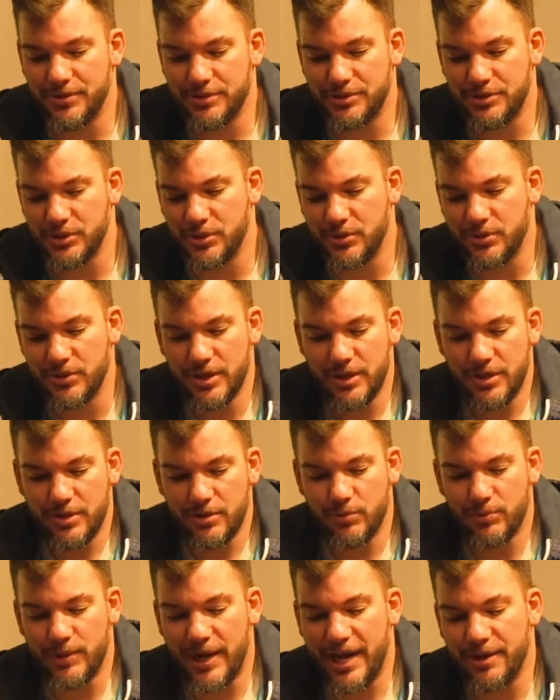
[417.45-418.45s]
So
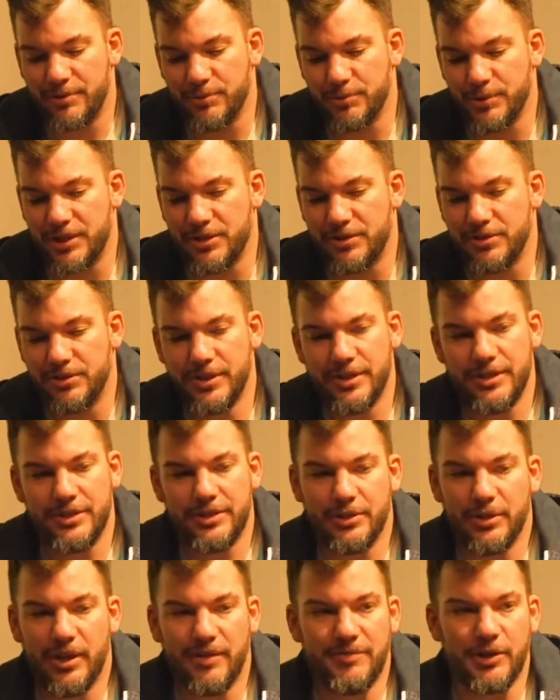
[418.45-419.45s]
rod, reel,
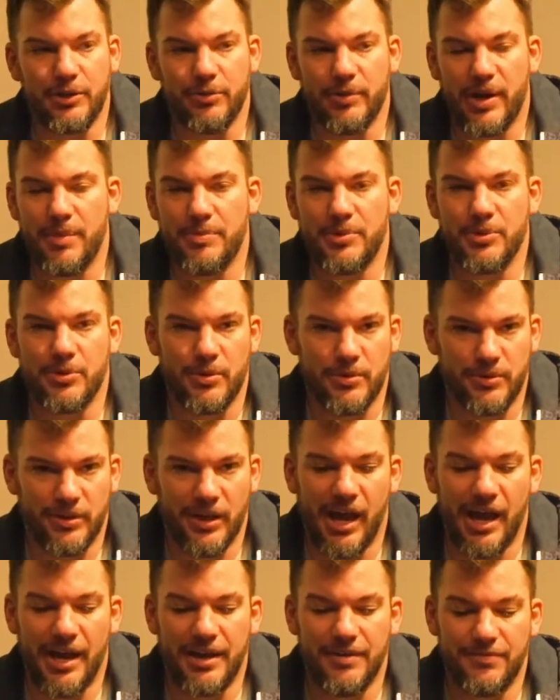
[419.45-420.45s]
you'll have to grab your own
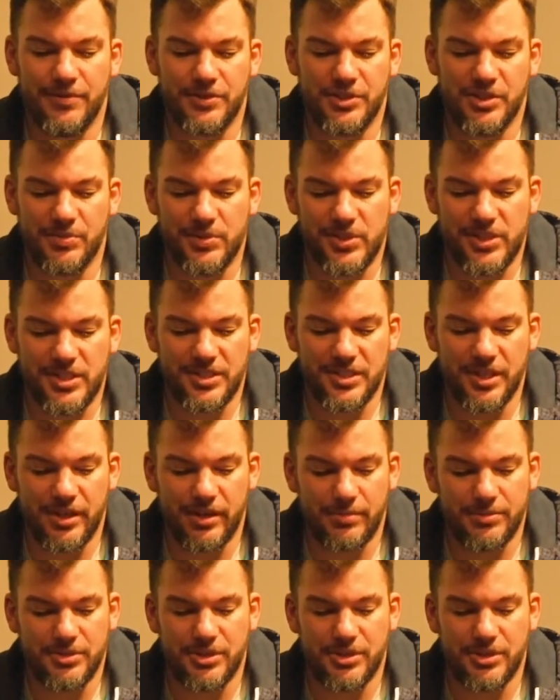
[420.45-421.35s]
line for some of these setups.